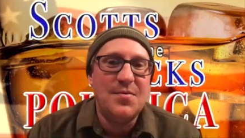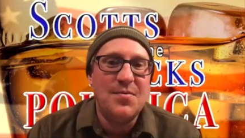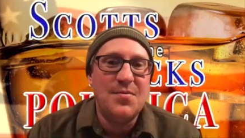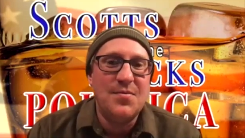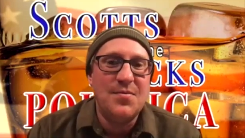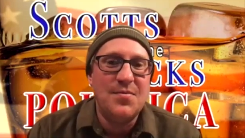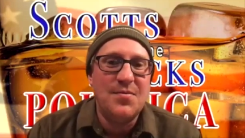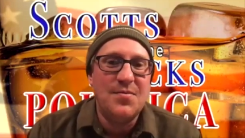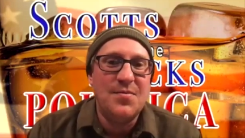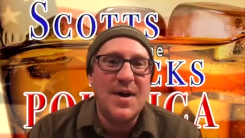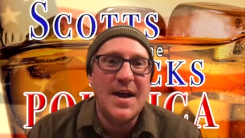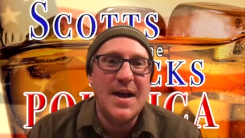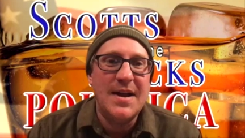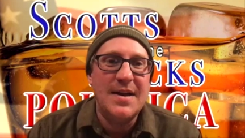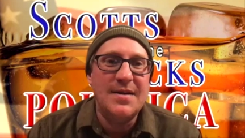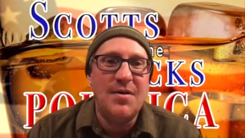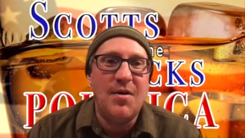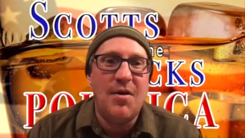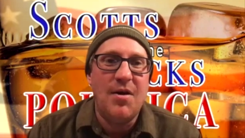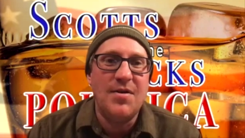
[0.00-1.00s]

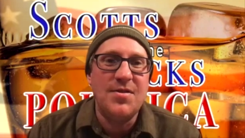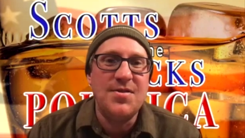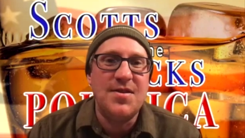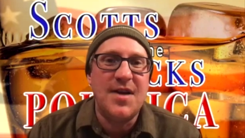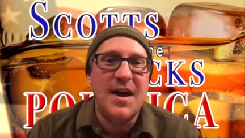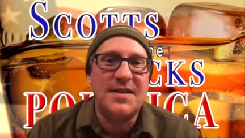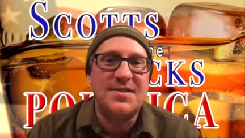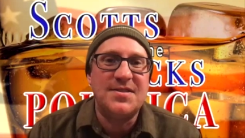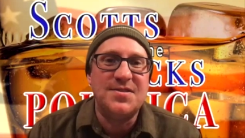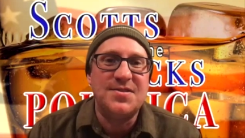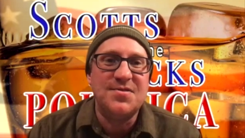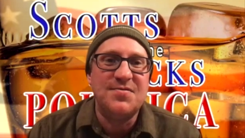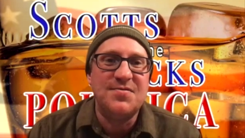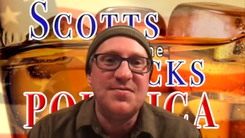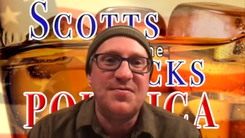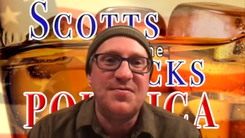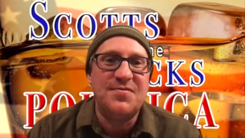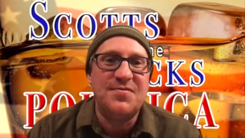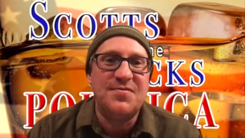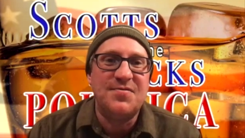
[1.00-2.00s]
when all you got to do for
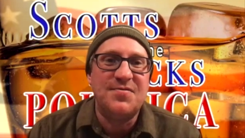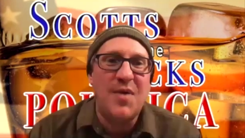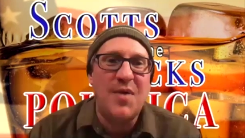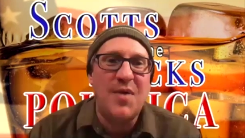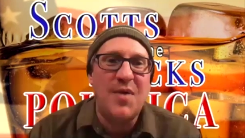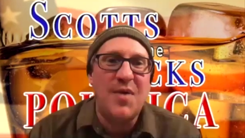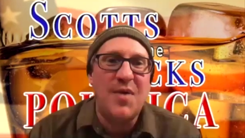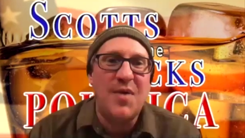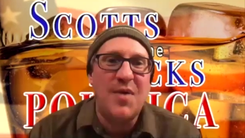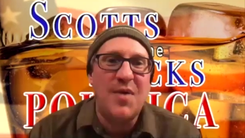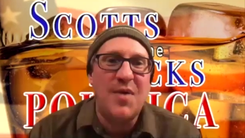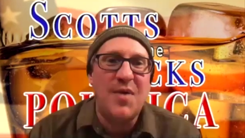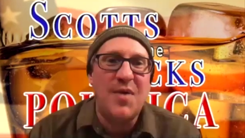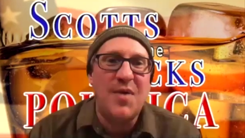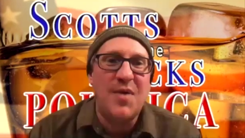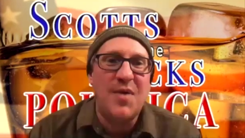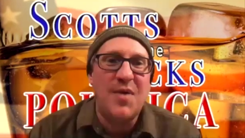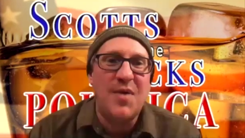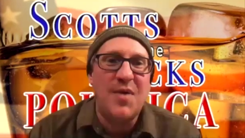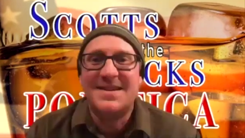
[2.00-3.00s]
a little while is think
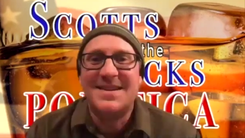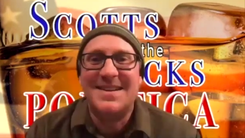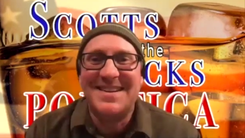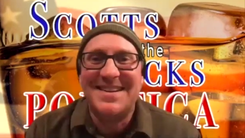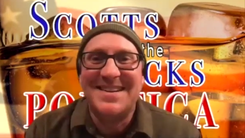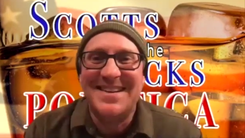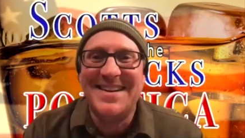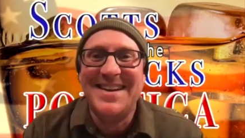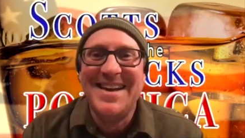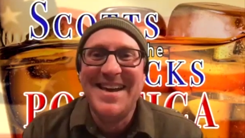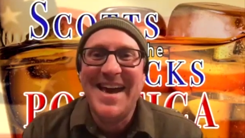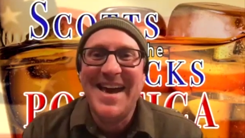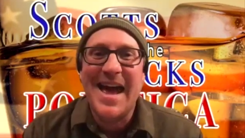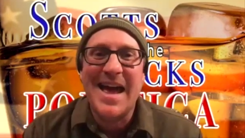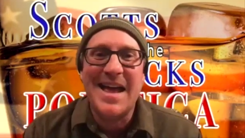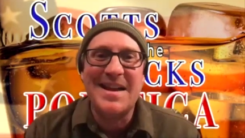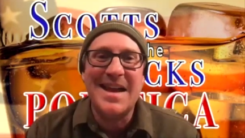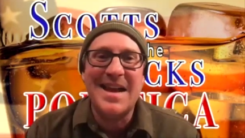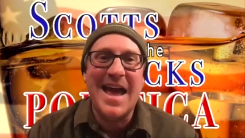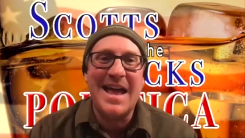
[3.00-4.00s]

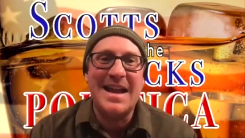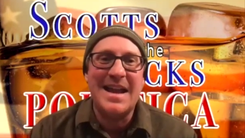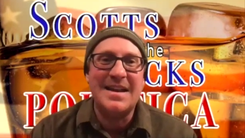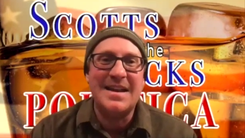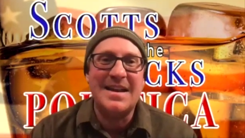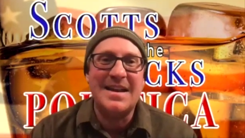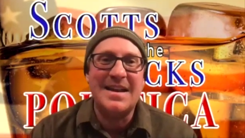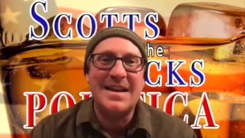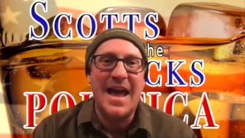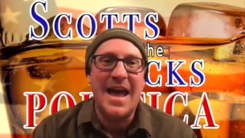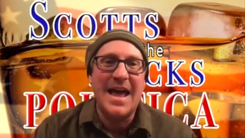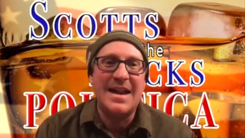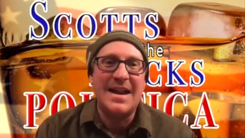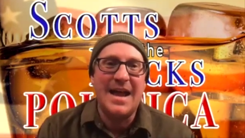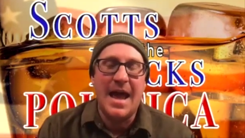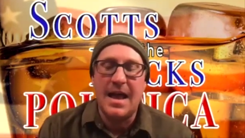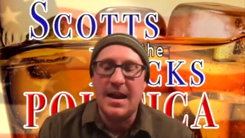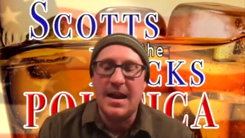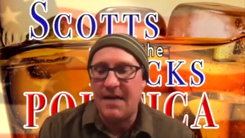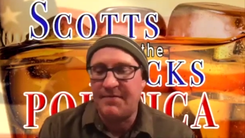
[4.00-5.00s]
and
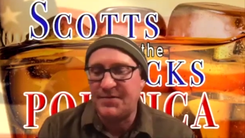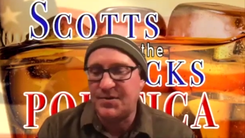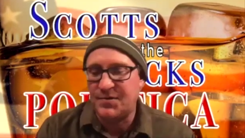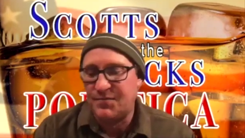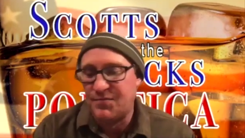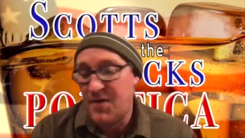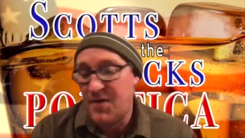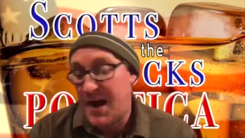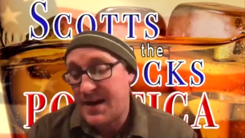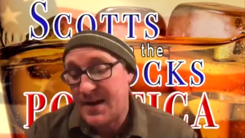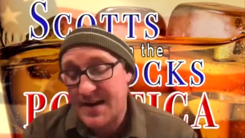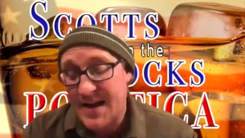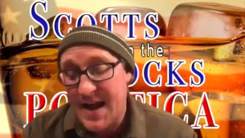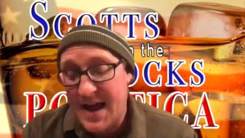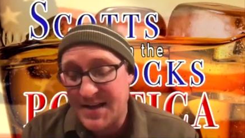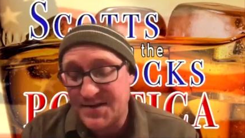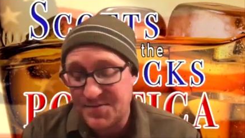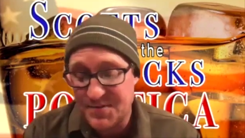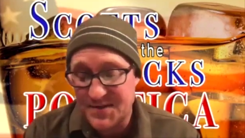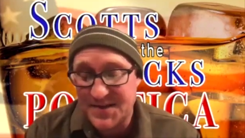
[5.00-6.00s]
have to
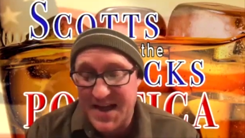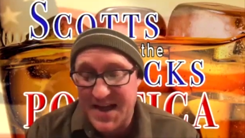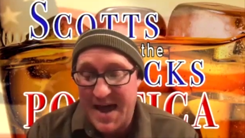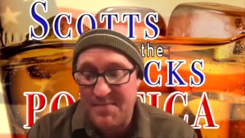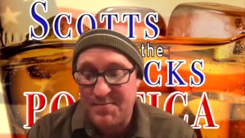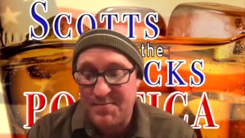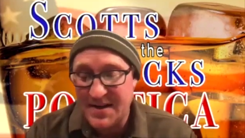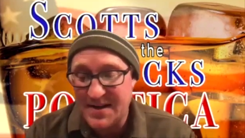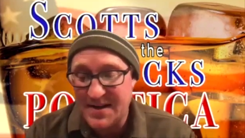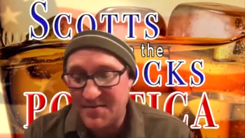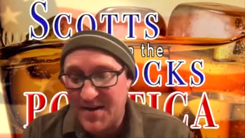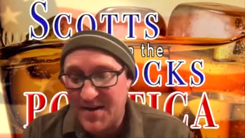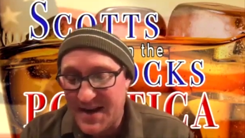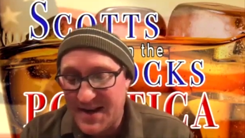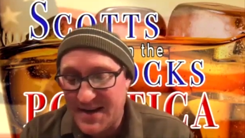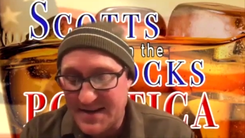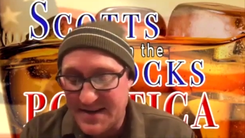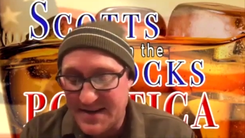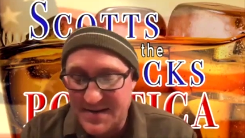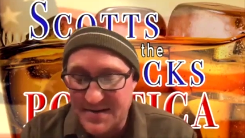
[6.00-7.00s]
recognize what's happening,
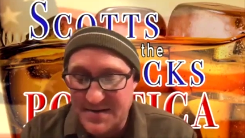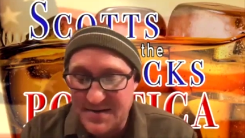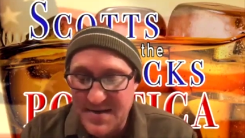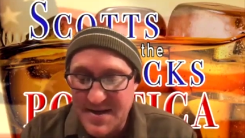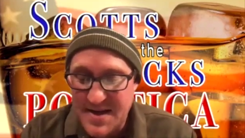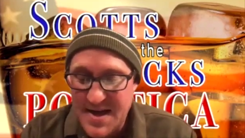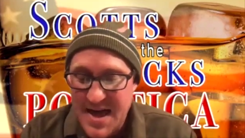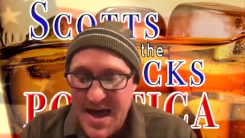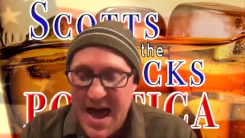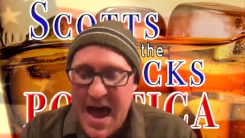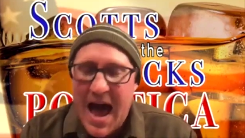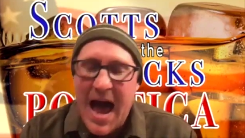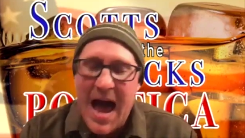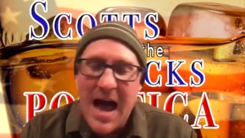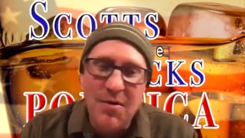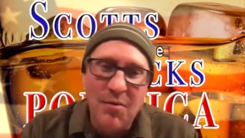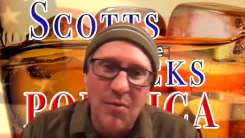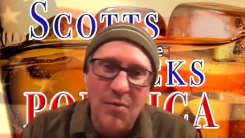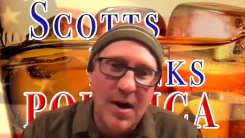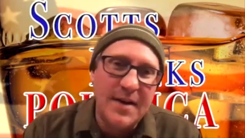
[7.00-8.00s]
right? You know, I
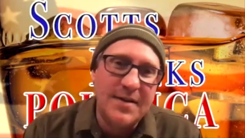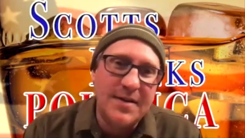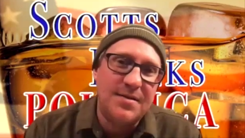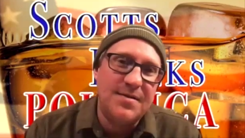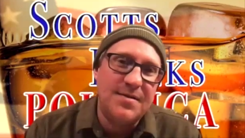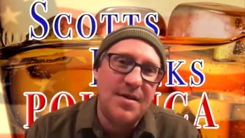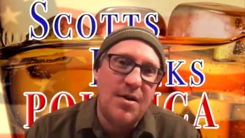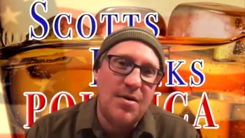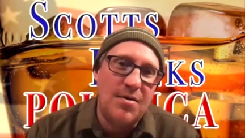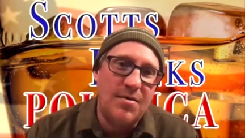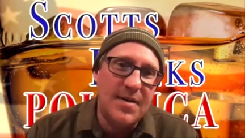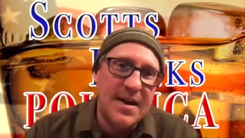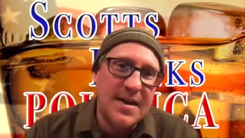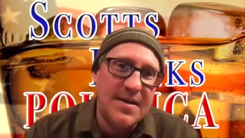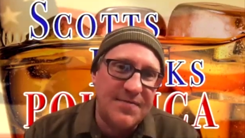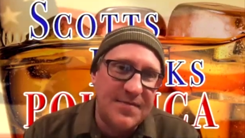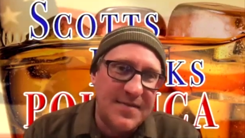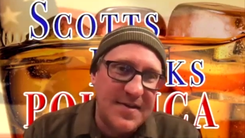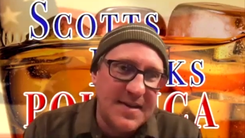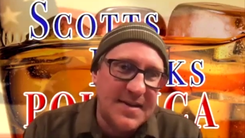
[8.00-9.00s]
wonder though
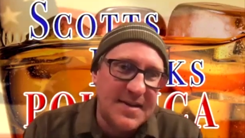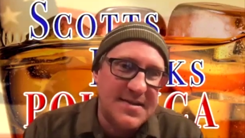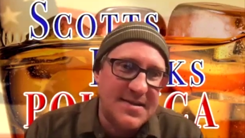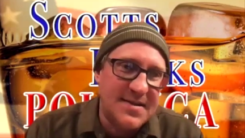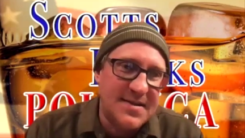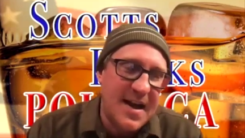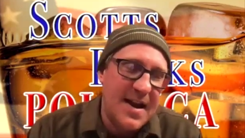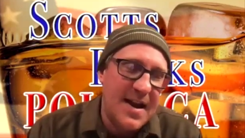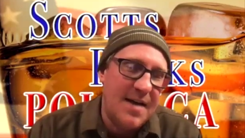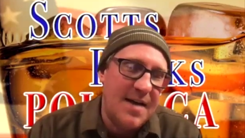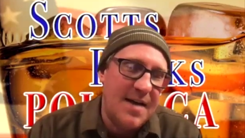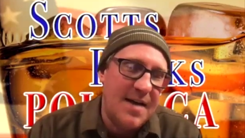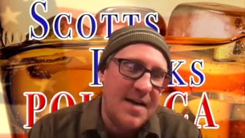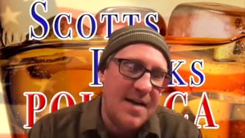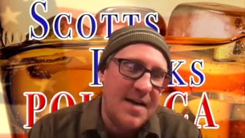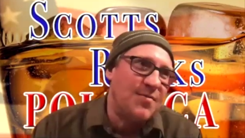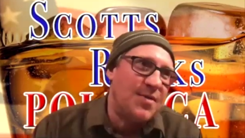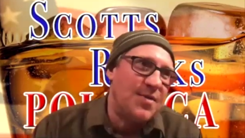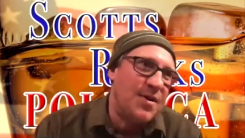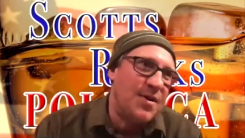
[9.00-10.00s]
if this, and I'm
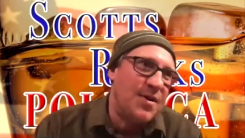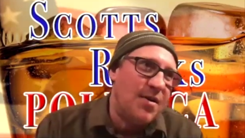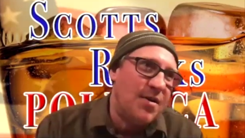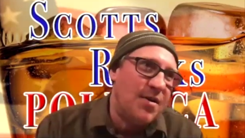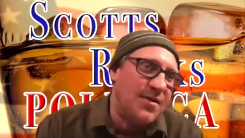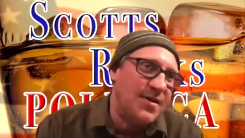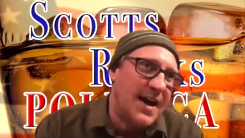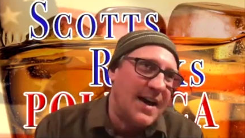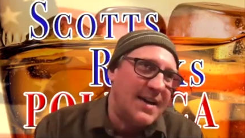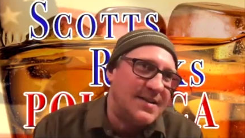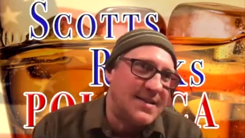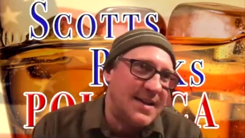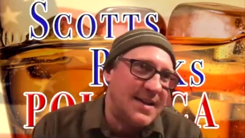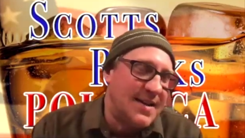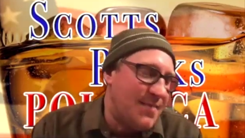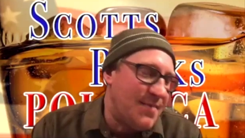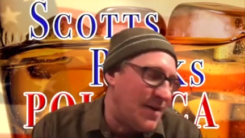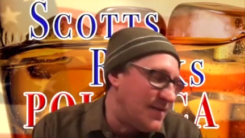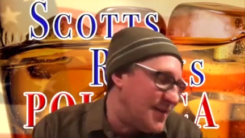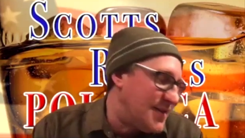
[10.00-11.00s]
wondering what all you guys think
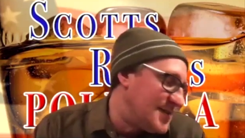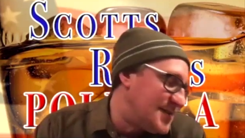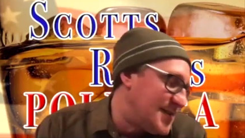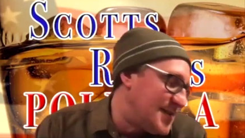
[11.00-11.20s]
about this,